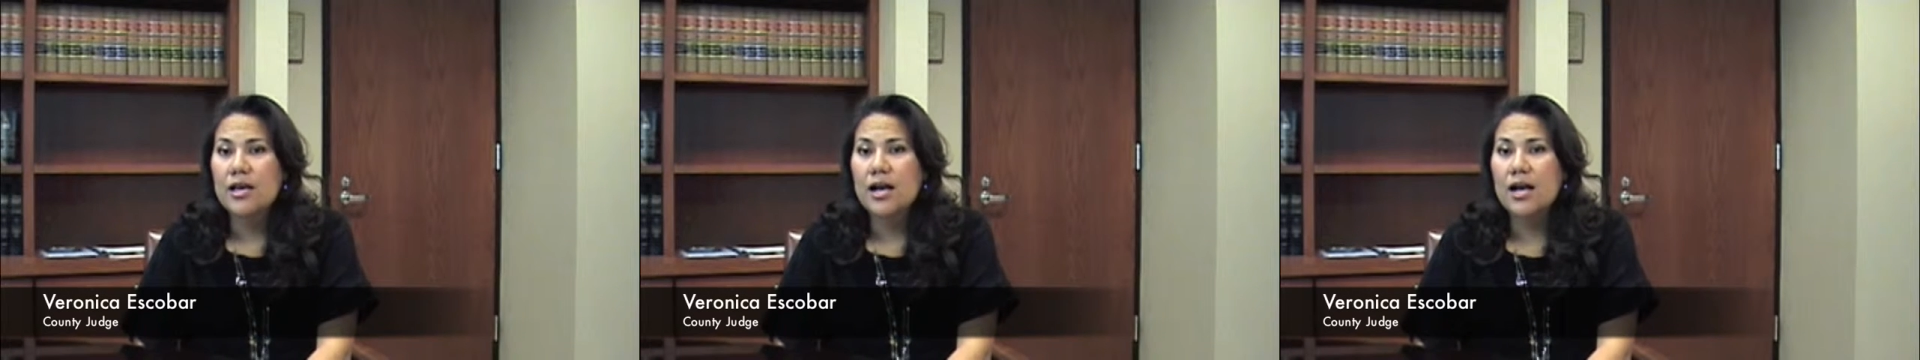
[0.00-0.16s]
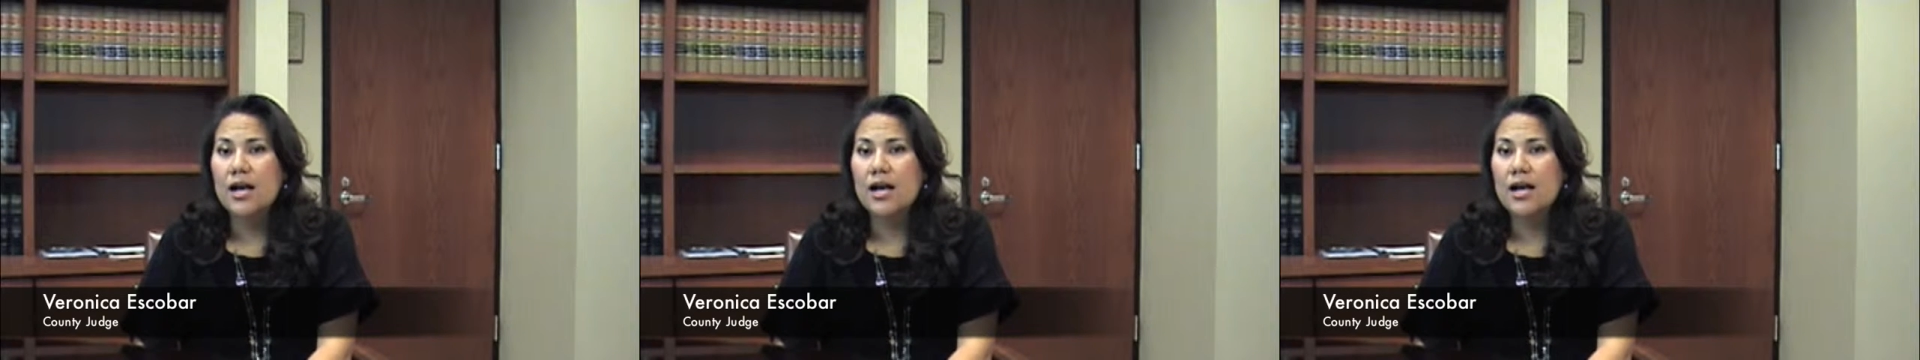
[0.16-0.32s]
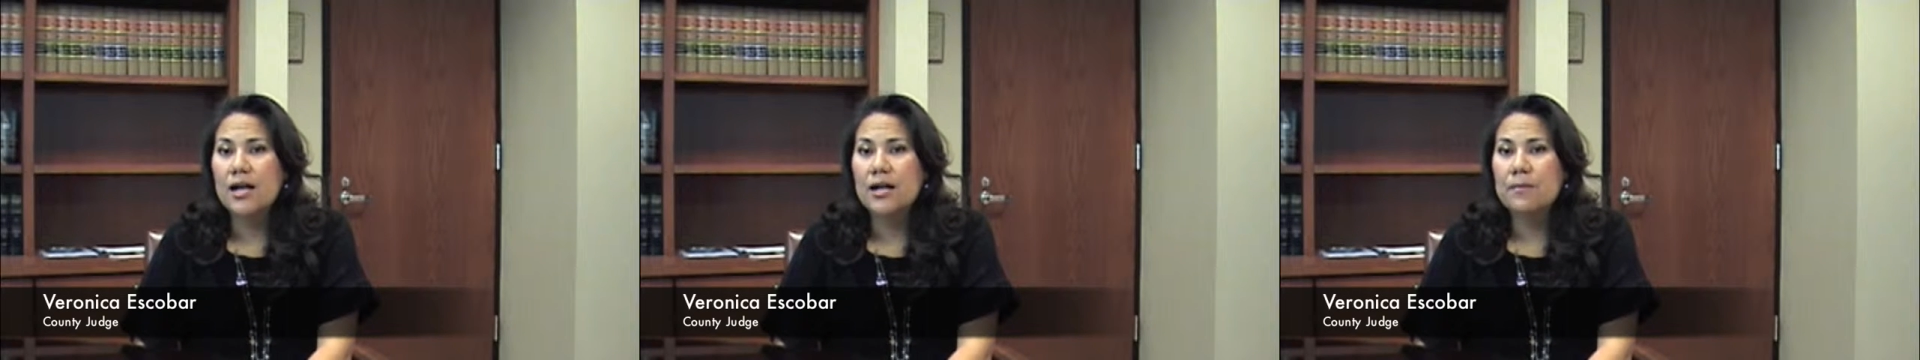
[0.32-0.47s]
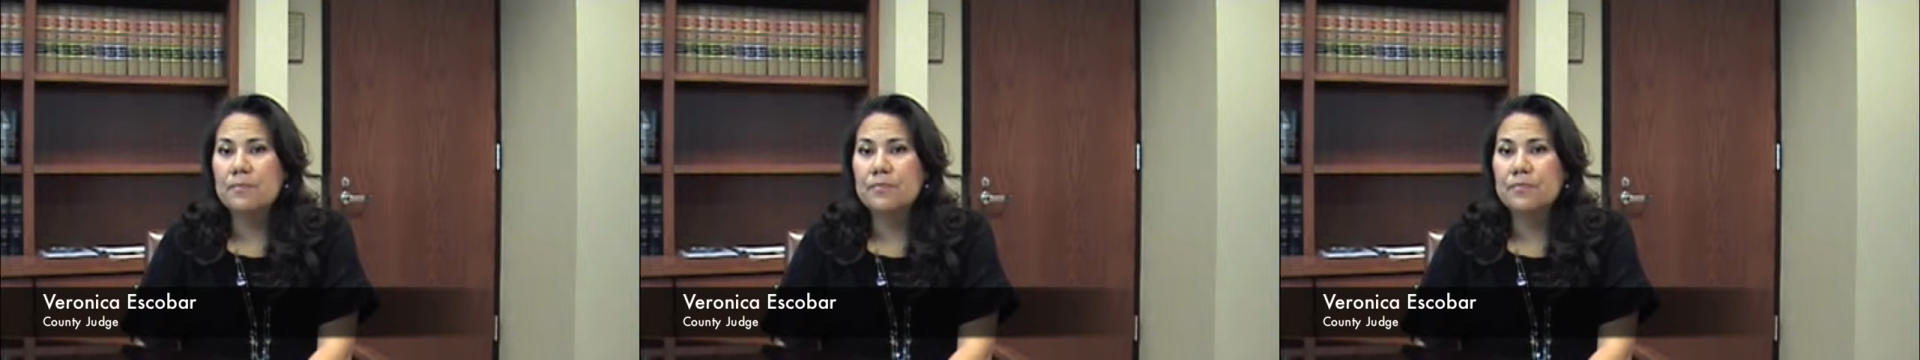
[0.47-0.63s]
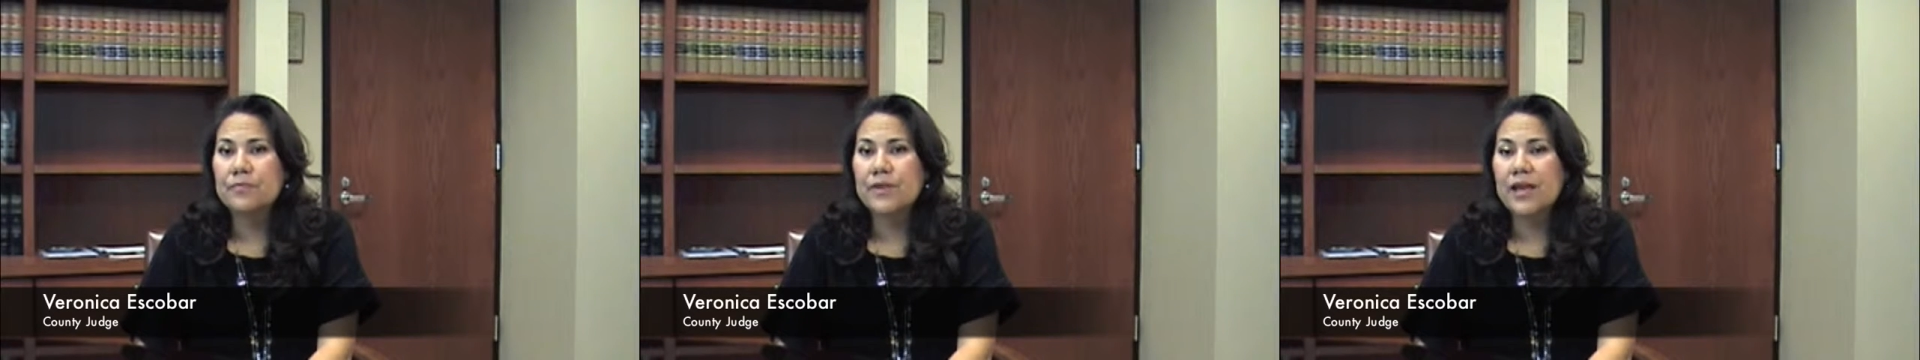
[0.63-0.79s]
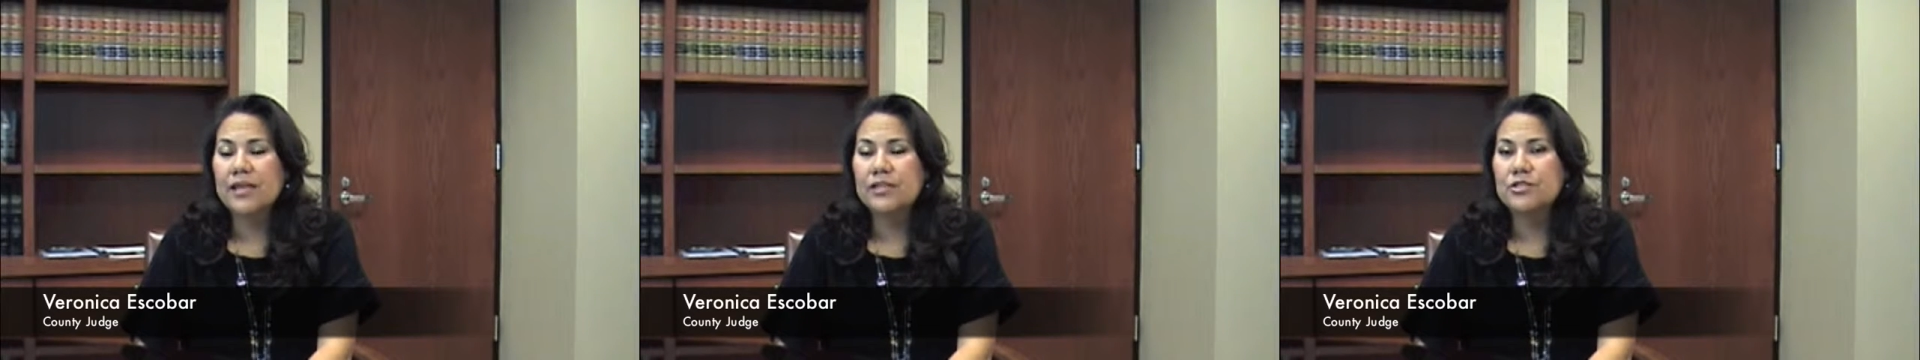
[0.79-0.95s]

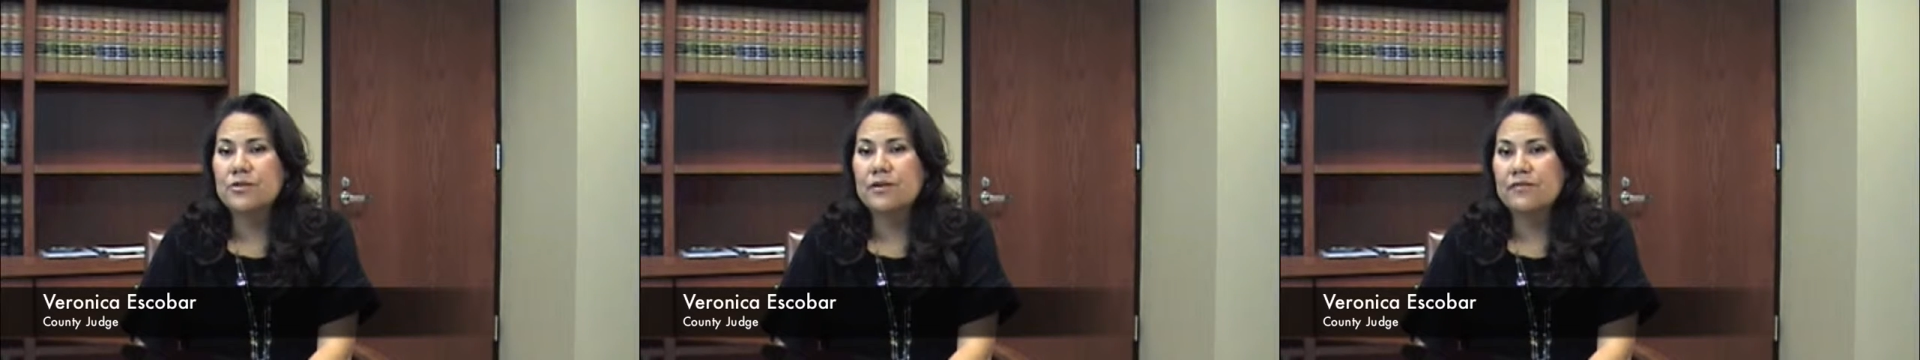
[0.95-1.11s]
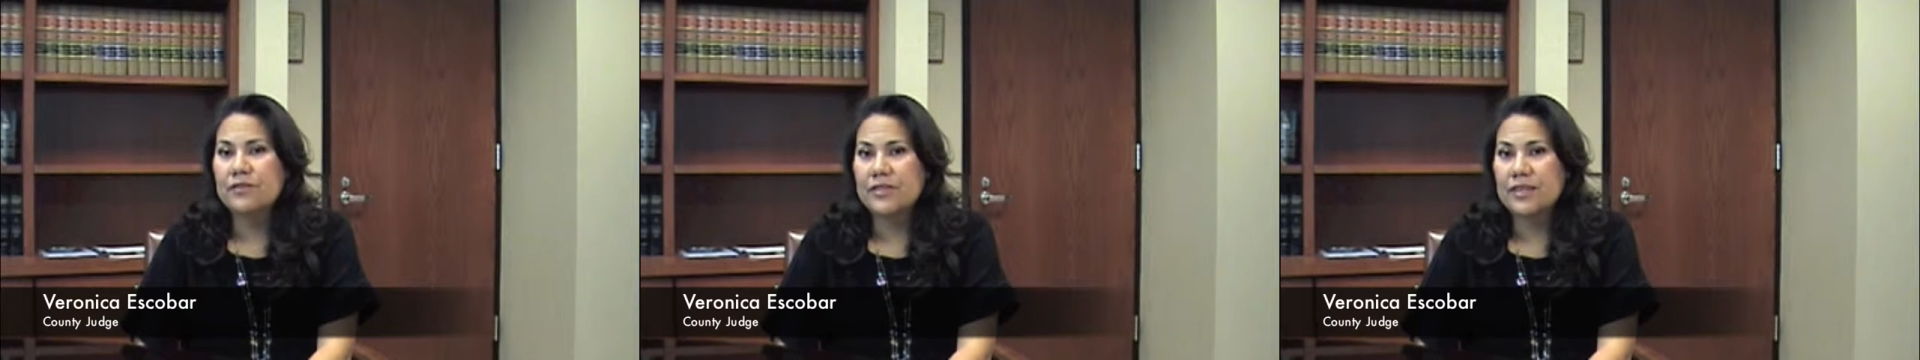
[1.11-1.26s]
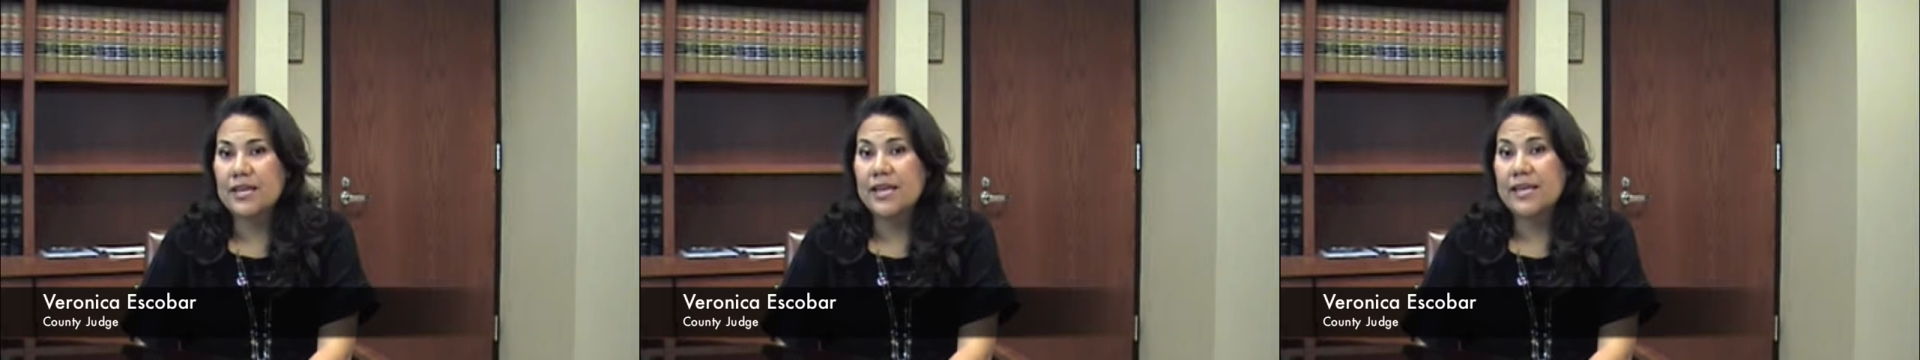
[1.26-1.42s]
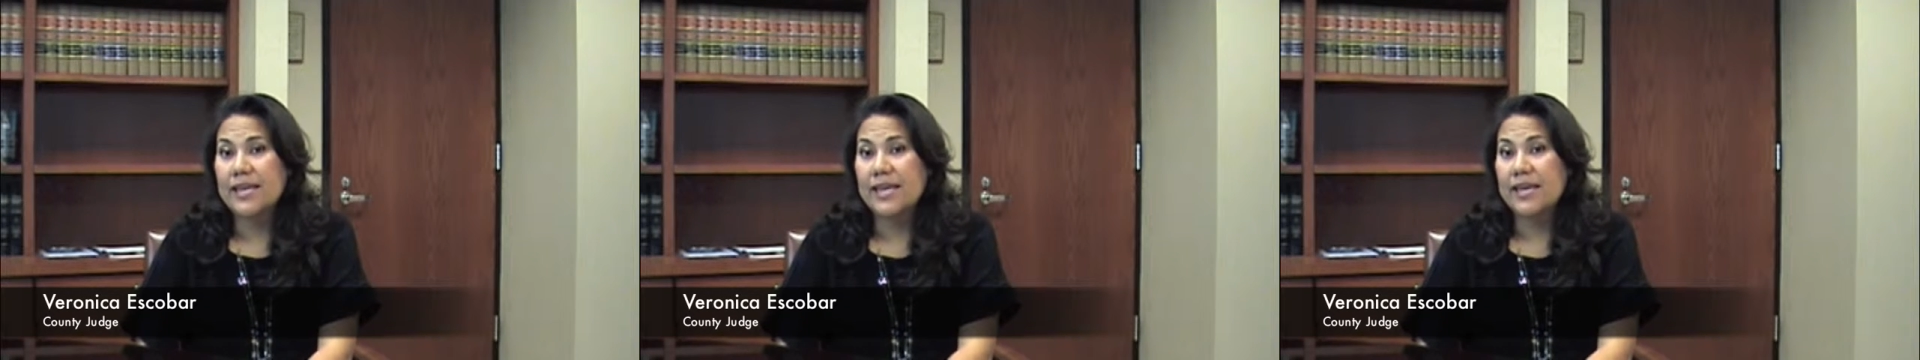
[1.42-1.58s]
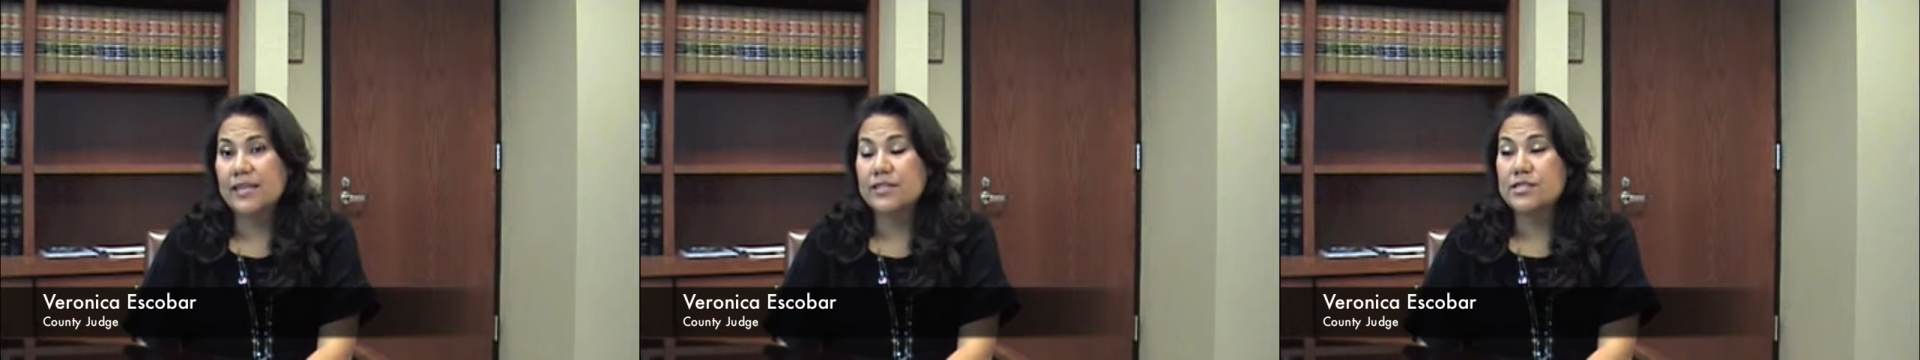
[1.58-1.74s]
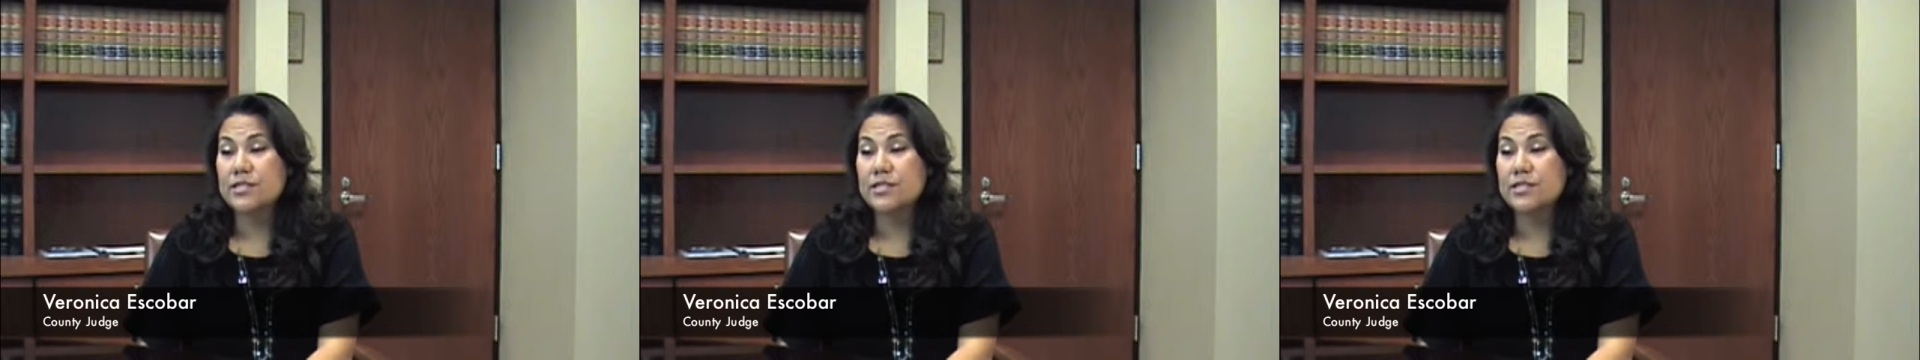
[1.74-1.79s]
I do everything I can